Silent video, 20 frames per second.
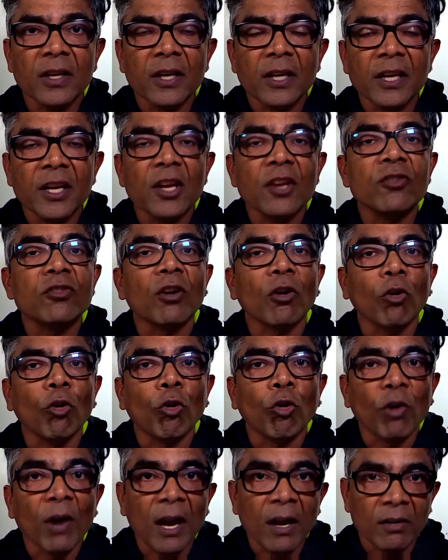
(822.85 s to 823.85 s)
is a
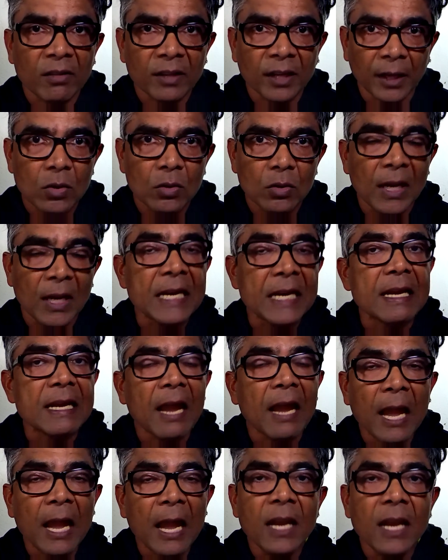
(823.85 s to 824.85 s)
great thing in
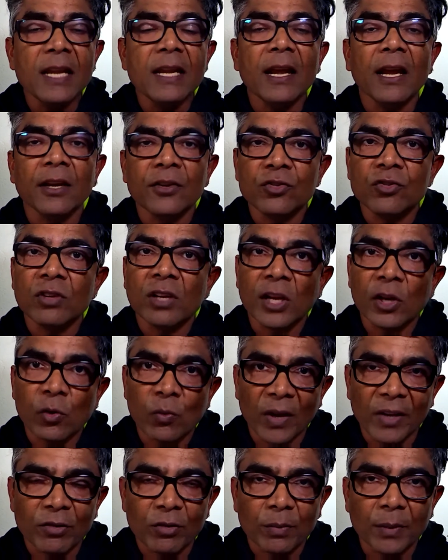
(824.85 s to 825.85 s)
any angel
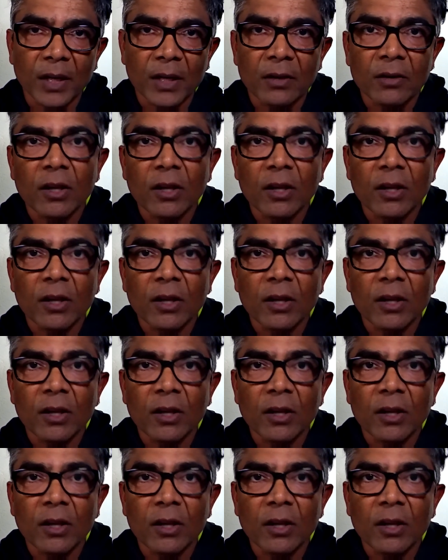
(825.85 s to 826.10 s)
investment.